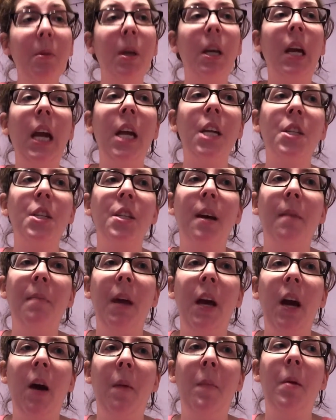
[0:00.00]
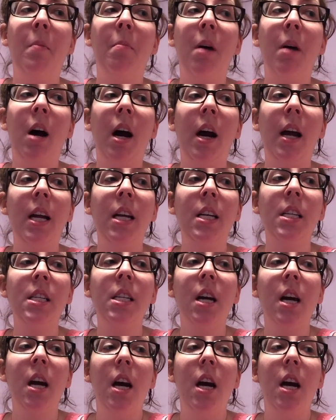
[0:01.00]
Like, each time they come to mind,